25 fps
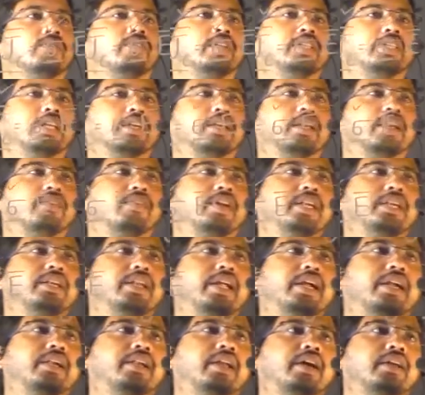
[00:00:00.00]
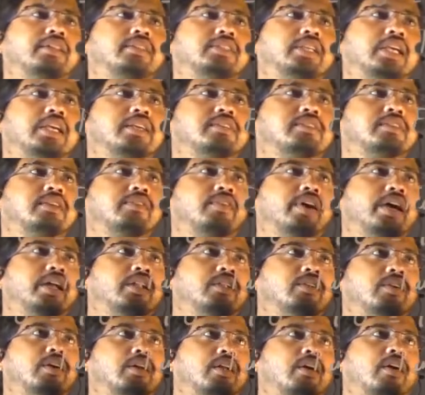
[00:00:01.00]
with the given data, JC
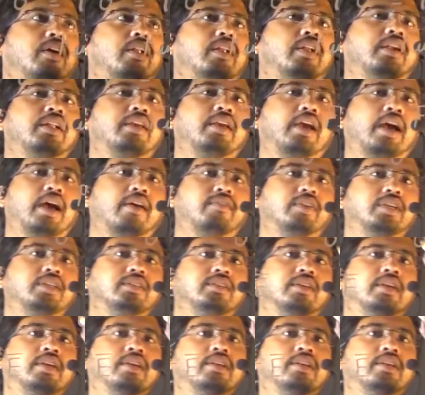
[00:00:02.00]
value are already having,